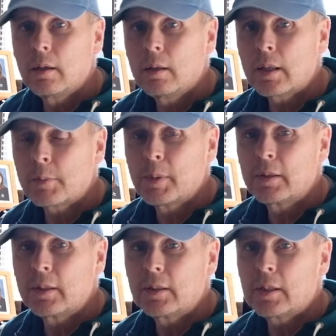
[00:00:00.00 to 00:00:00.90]
That's
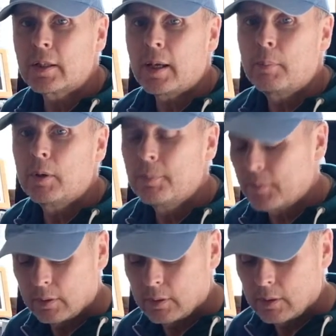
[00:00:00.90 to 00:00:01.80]
built into the camera.
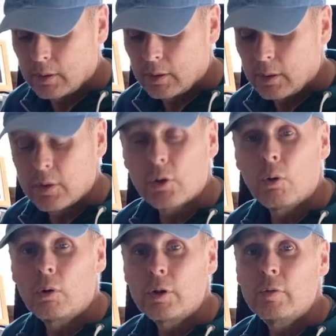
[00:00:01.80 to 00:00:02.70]
So
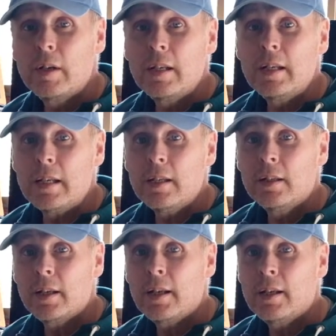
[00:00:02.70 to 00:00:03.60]
all you really need
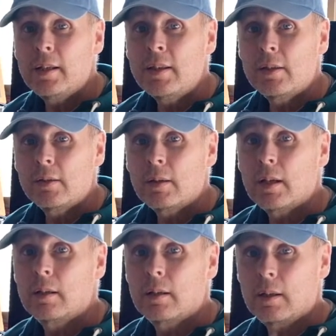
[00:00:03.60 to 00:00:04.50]
is
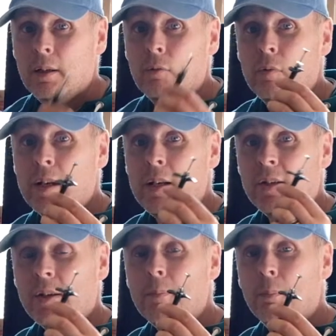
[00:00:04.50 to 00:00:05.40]
a really
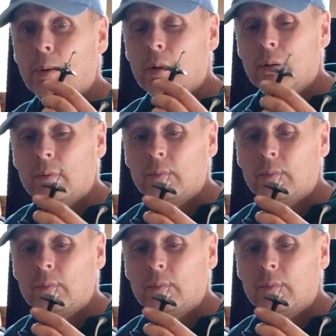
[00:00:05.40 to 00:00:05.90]
simple,